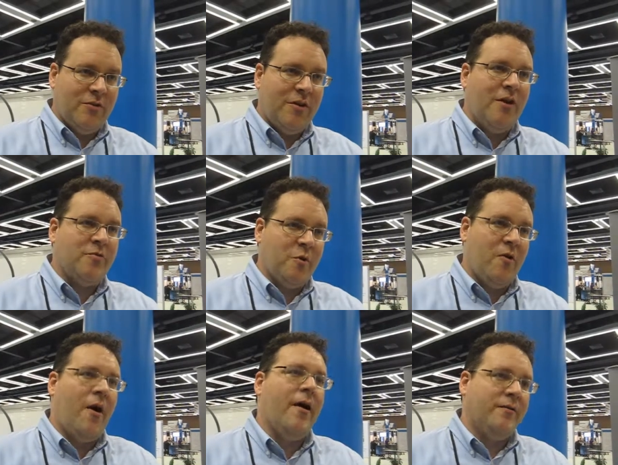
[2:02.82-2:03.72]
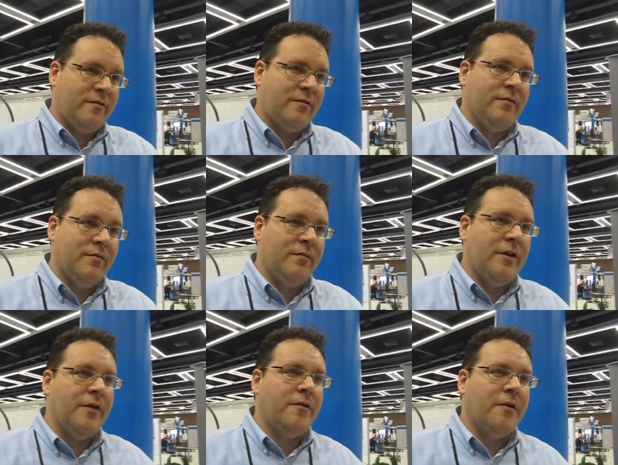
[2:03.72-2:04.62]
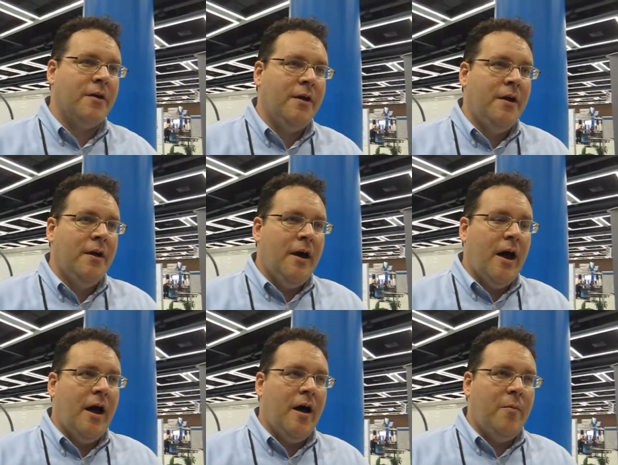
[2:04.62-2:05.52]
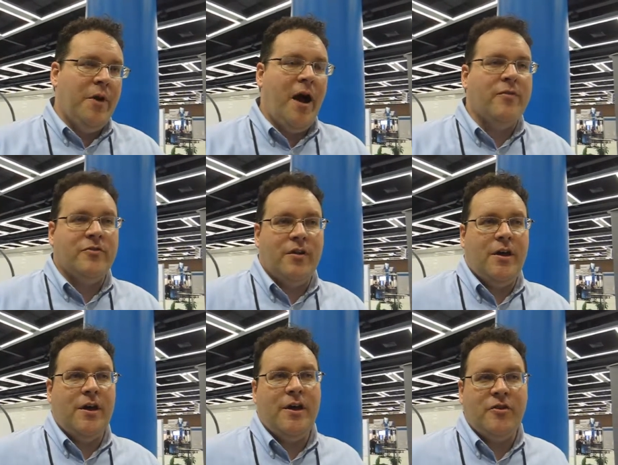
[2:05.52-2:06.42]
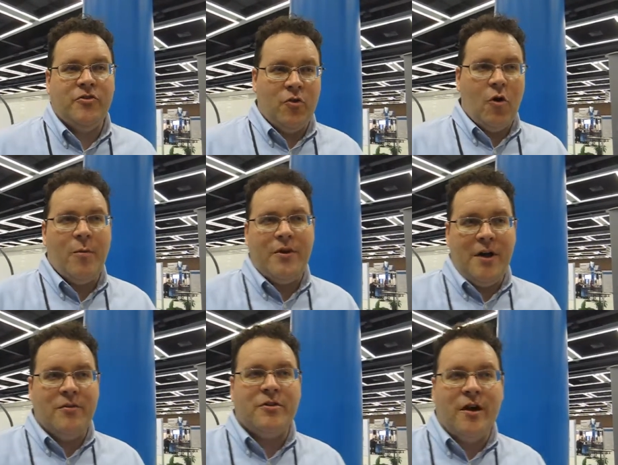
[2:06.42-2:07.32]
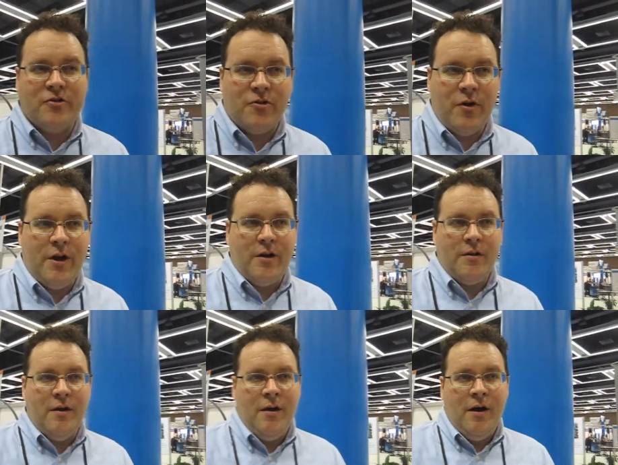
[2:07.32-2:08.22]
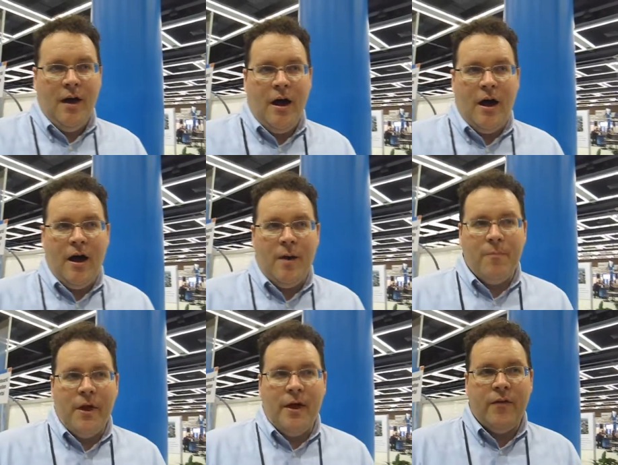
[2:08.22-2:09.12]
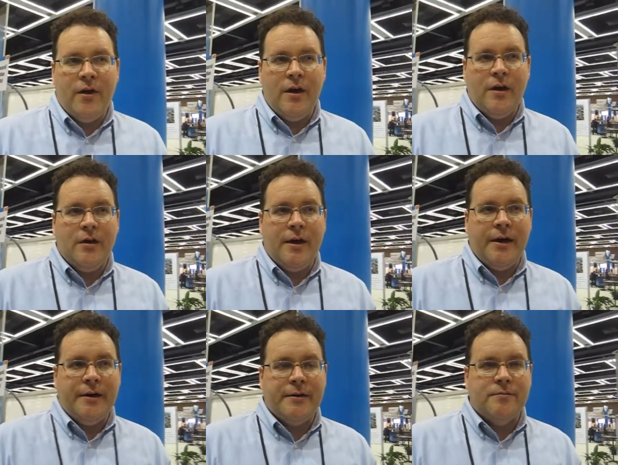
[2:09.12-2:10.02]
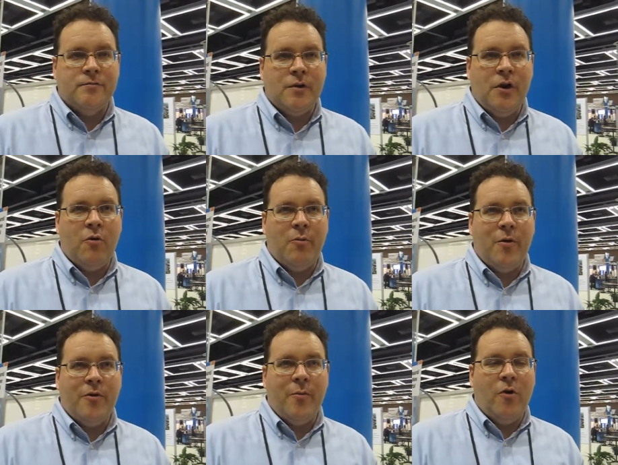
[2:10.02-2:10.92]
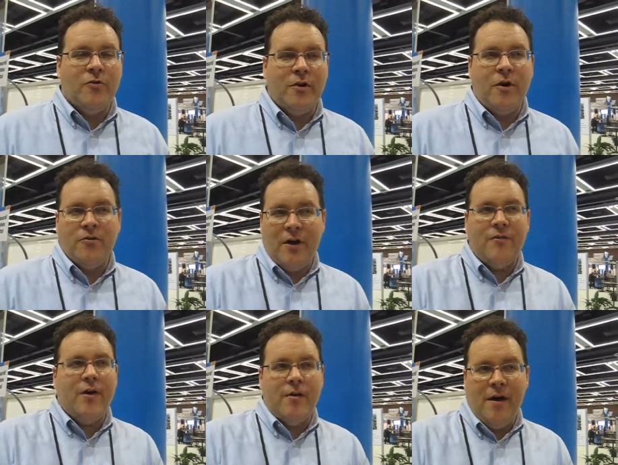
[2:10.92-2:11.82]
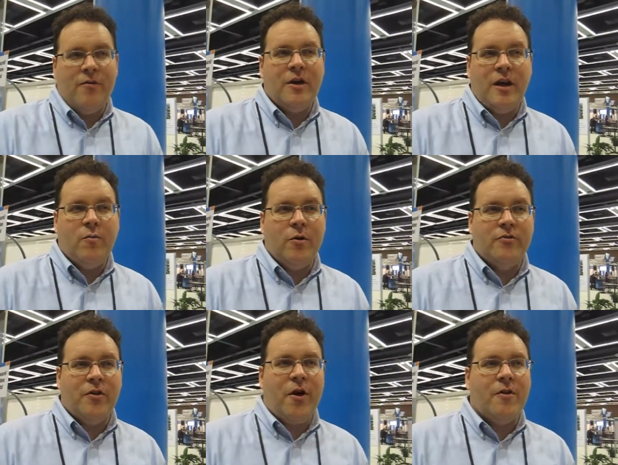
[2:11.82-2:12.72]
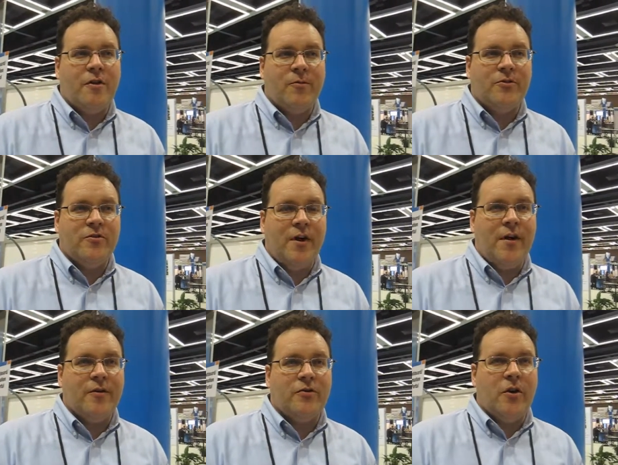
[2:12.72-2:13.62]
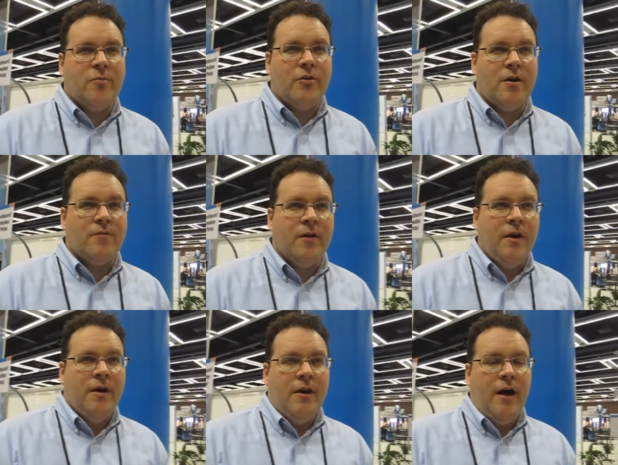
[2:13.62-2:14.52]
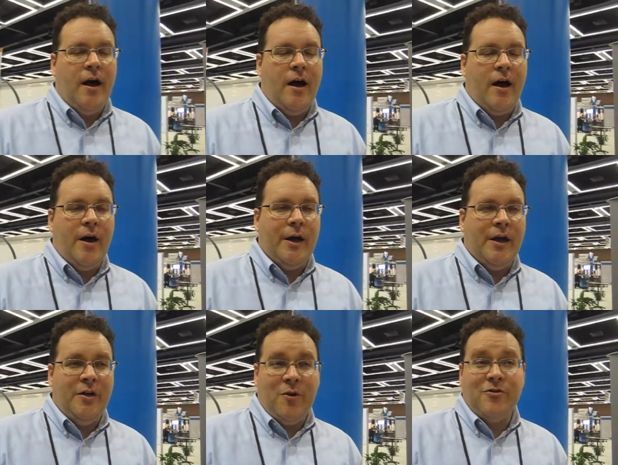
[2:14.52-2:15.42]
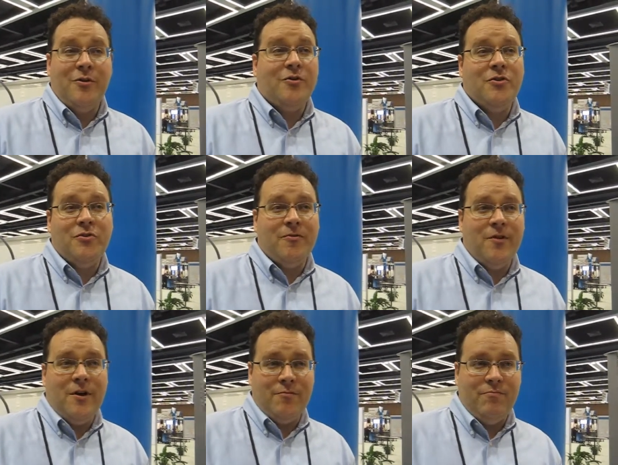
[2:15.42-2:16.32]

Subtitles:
does progress linearly, but obviously you get to Storm, and then you have a touch screen, and then where the Bolds and the Curves have the keyboard. So there are differences there in terms of getting resolutions to fit.